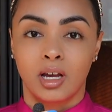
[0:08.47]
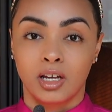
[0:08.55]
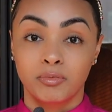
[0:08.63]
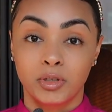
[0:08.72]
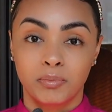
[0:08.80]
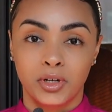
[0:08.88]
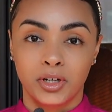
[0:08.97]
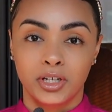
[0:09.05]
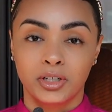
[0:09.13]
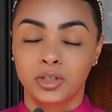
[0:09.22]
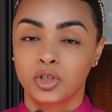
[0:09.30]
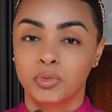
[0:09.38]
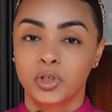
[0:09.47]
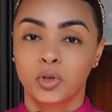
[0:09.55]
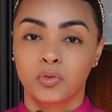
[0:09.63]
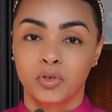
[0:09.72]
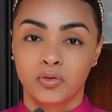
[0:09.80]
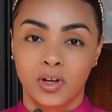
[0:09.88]
I've been married a little bit
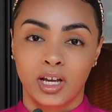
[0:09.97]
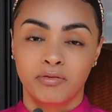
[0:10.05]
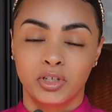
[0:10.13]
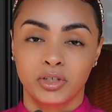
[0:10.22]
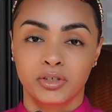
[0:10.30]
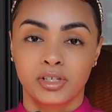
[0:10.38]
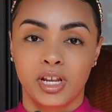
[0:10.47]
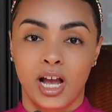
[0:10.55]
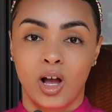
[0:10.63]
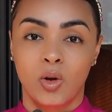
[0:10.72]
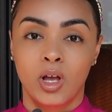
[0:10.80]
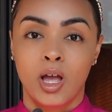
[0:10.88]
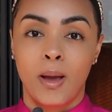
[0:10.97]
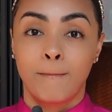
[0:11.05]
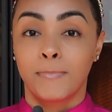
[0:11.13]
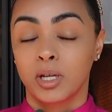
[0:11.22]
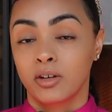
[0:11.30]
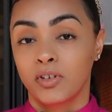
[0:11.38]
over 5 years now,
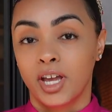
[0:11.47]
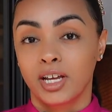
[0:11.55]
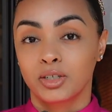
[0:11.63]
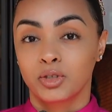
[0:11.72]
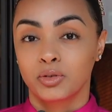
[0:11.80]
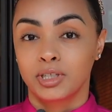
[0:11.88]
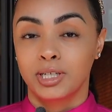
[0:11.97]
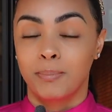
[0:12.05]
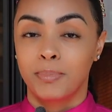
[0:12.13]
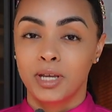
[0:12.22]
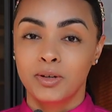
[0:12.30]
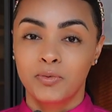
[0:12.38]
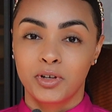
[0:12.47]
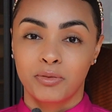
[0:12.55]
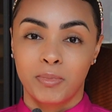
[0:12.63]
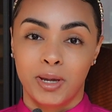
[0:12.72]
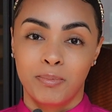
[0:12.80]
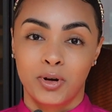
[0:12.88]
but I've actually been with
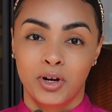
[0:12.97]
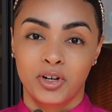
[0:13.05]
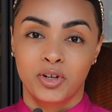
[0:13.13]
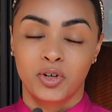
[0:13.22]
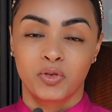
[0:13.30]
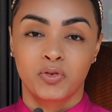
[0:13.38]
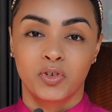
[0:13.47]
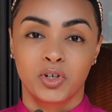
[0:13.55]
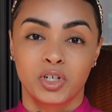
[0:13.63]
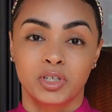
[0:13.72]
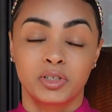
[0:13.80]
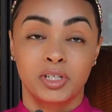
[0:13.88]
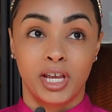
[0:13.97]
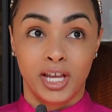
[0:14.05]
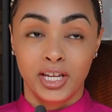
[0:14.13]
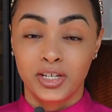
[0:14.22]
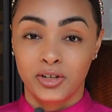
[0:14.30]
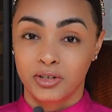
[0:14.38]
my partner for
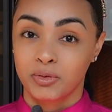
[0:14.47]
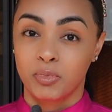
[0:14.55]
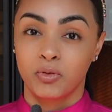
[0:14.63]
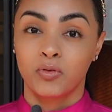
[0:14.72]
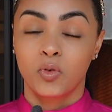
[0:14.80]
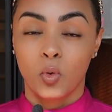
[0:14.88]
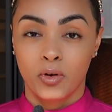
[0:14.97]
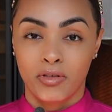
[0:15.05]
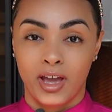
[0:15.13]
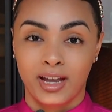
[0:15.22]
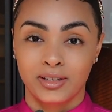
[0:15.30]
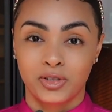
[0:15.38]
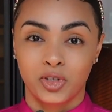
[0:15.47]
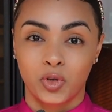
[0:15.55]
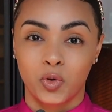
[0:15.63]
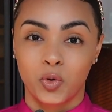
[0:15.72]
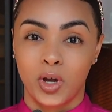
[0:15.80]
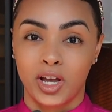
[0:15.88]
10 years before that.
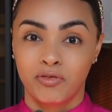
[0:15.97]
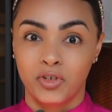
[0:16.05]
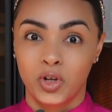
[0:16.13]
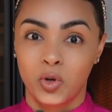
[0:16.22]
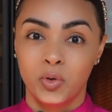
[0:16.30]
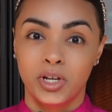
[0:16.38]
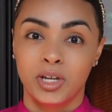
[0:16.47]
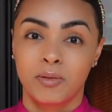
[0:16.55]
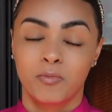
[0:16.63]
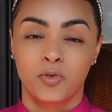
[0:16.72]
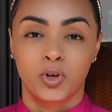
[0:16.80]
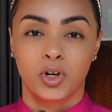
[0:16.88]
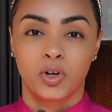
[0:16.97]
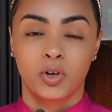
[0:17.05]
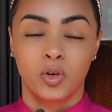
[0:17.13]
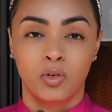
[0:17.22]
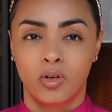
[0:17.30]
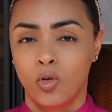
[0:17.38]
So I've known him for
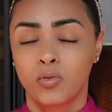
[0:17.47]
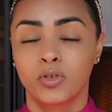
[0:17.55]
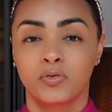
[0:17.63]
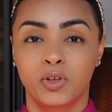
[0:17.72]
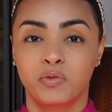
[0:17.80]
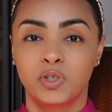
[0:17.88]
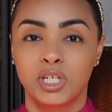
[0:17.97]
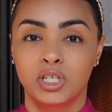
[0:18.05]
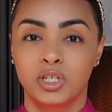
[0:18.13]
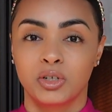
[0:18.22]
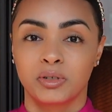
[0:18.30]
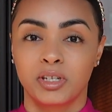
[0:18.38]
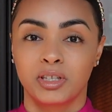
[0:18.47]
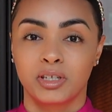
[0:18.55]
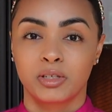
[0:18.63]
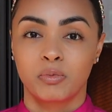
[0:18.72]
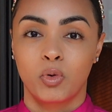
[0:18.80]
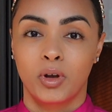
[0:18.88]
over 15 years at
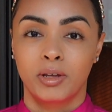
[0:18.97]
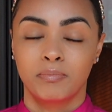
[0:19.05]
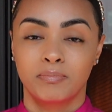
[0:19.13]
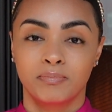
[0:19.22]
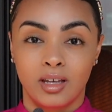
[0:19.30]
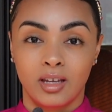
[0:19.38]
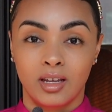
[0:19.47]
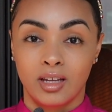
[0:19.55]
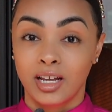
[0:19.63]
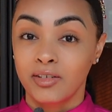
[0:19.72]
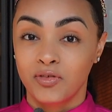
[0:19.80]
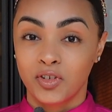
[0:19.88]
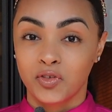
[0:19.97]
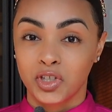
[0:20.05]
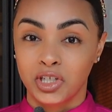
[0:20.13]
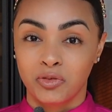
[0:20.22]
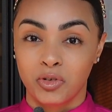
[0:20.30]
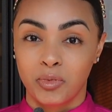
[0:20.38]
this point. And I
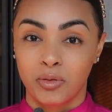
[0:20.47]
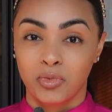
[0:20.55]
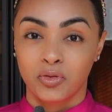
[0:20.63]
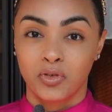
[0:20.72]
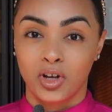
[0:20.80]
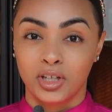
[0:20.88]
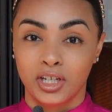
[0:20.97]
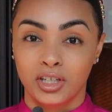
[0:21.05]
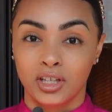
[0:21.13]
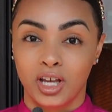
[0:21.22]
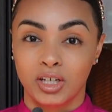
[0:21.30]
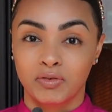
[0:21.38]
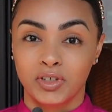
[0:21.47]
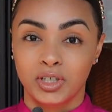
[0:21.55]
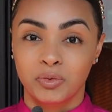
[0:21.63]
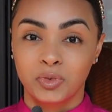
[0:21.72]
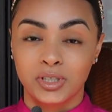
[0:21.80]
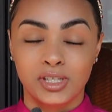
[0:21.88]
vividly remember falling in love.
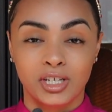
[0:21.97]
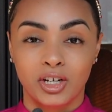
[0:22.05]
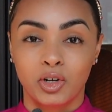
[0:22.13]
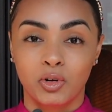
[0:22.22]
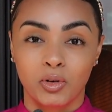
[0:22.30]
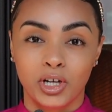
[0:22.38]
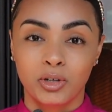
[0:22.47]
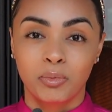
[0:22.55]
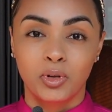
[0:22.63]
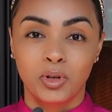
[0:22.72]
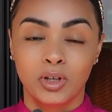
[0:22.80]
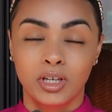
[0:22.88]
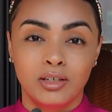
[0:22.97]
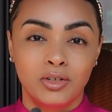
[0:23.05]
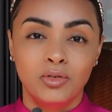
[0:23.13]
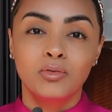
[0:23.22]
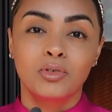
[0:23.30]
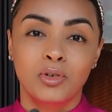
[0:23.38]
It was incredible.
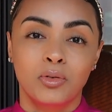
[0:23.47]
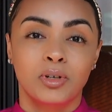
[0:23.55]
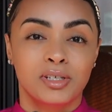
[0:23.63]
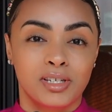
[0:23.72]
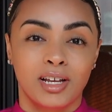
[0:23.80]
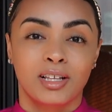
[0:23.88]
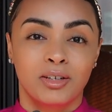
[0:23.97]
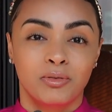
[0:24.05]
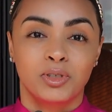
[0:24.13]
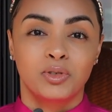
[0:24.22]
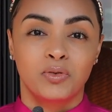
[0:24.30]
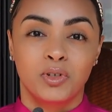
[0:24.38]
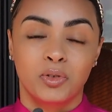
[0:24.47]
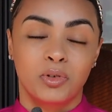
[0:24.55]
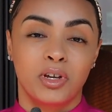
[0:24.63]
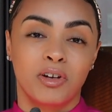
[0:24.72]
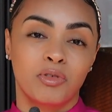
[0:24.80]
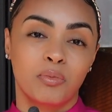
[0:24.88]
You know exactly what you feel when
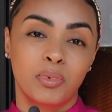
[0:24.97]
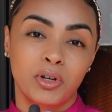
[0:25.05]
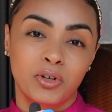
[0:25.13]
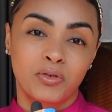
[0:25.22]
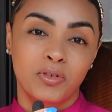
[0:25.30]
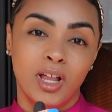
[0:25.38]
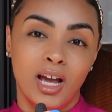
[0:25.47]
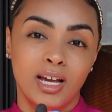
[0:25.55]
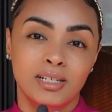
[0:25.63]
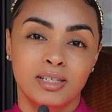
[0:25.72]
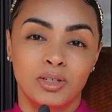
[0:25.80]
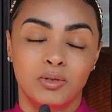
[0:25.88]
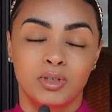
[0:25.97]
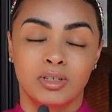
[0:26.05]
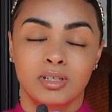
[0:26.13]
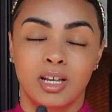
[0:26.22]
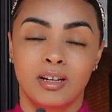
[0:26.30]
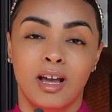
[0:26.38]
you have the butterflies and you
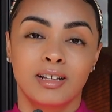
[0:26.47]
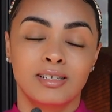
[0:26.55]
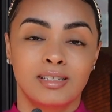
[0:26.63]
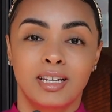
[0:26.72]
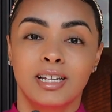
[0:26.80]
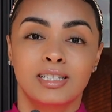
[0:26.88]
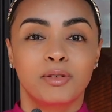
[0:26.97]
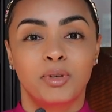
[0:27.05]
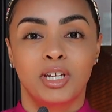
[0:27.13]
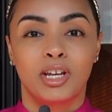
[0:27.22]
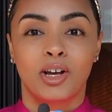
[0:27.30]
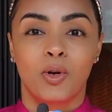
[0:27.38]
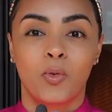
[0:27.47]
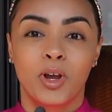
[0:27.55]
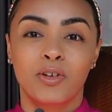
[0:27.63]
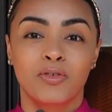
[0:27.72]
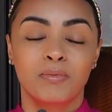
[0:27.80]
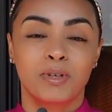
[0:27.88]
just cannot stand to be
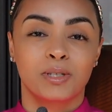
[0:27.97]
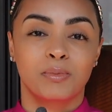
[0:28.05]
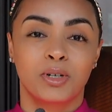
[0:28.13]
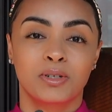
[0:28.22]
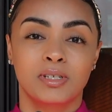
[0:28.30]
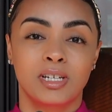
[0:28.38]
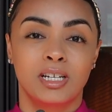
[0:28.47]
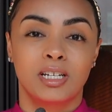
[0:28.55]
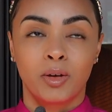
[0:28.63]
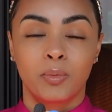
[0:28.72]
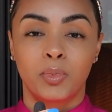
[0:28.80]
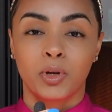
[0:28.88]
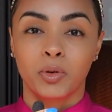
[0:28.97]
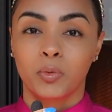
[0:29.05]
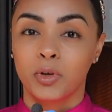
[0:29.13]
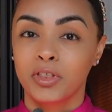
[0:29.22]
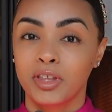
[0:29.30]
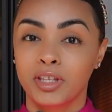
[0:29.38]
away from this person. But
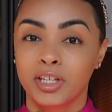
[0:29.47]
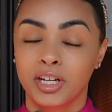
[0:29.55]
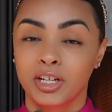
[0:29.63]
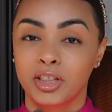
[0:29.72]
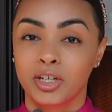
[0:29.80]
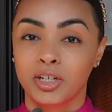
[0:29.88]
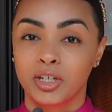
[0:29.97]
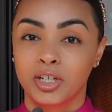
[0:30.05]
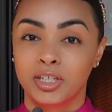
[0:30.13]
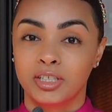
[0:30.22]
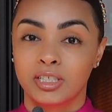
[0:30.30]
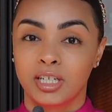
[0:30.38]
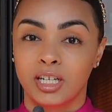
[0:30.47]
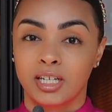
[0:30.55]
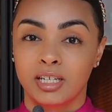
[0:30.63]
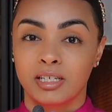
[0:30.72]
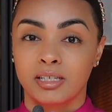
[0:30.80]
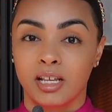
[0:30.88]
one thing that I learned
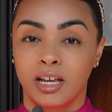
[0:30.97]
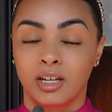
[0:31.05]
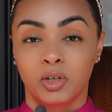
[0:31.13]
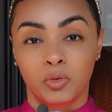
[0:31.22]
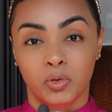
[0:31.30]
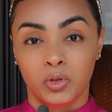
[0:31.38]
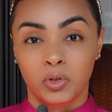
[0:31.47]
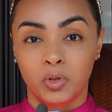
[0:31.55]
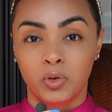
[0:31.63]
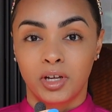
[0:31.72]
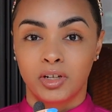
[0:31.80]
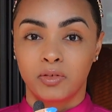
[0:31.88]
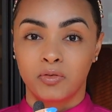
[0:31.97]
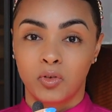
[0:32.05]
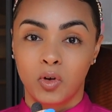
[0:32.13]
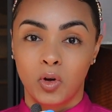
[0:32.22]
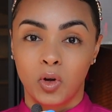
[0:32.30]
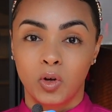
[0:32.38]
as I grew and
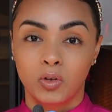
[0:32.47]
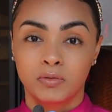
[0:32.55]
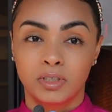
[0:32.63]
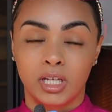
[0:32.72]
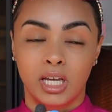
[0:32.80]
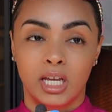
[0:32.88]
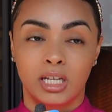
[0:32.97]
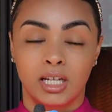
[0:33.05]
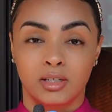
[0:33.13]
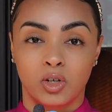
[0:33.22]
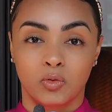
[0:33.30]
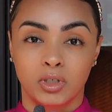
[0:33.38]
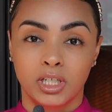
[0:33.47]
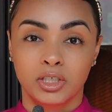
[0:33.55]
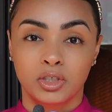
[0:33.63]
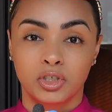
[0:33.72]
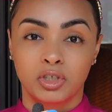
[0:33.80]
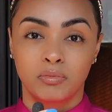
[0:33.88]
evolved and as our
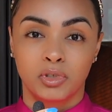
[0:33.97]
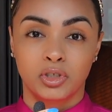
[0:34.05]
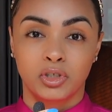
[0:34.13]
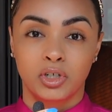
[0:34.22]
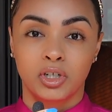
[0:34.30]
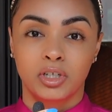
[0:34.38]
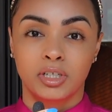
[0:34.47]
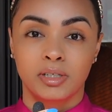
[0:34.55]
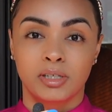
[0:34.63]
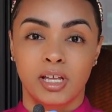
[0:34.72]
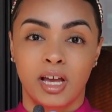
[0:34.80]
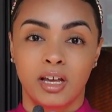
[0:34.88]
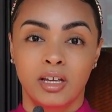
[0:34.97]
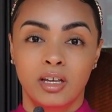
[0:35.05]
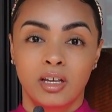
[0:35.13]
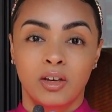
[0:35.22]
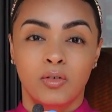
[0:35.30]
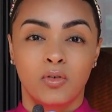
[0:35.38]
relationship matured is that
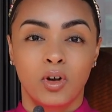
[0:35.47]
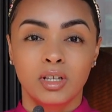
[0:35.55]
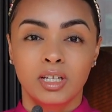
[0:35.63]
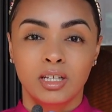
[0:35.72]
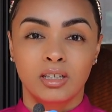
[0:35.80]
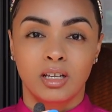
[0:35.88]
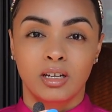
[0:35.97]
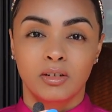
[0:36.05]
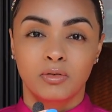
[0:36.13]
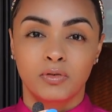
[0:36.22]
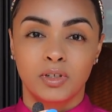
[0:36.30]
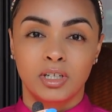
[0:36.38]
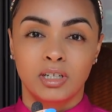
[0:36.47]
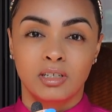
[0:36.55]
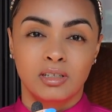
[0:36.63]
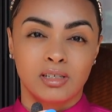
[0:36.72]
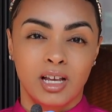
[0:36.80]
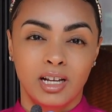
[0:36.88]
falling in love,
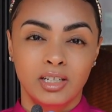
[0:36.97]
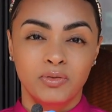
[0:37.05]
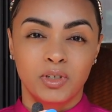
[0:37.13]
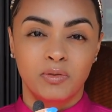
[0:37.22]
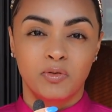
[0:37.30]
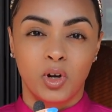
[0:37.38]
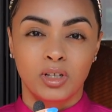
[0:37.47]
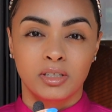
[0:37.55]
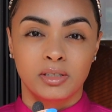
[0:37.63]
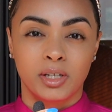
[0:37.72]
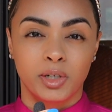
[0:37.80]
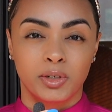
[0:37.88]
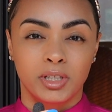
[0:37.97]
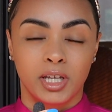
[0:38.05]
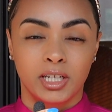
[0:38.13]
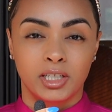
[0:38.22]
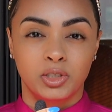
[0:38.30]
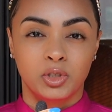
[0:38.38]
it's kind of involuntary.
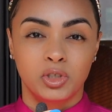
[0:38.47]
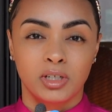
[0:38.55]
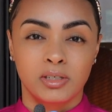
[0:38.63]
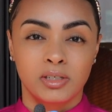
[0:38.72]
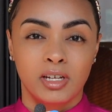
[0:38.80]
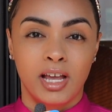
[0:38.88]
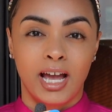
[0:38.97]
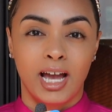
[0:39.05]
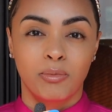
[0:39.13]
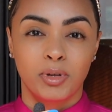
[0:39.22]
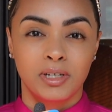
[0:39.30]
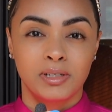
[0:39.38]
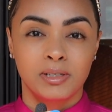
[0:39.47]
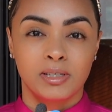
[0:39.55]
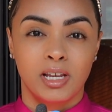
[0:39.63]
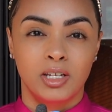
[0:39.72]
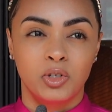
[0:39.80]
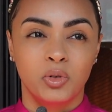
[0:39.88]
Like, it just happens
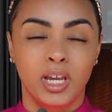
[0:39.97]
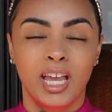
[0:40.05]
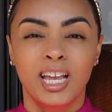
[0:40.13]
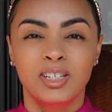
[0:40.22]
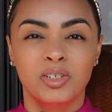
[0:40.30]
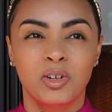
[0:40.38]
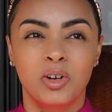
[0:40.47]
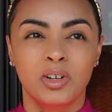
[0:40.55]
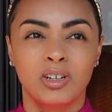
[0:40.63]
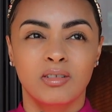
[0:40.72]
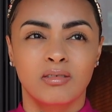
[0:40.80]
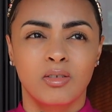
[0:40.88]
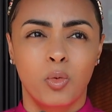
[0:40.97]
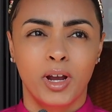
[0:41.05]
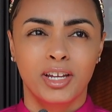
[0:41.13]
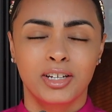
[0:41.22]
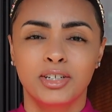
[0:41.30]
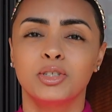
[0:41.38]
and you can't
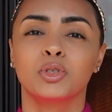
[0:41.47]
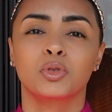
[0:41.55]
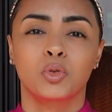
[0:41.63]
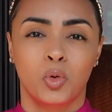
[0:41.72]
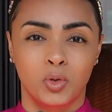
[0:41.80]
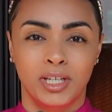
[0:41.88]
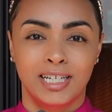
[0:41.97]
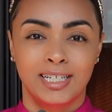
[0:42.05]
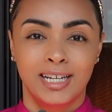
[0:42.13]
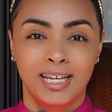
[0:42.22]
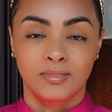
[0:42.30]
quite control it.